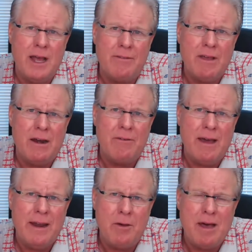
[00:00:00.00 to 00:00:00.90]
and I have got
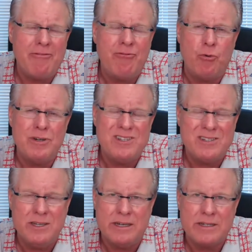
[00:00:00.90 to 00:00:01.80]
right now about
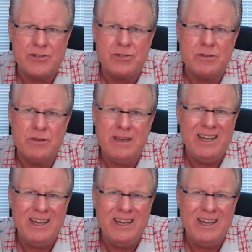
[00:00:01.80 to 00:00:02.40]
forty-six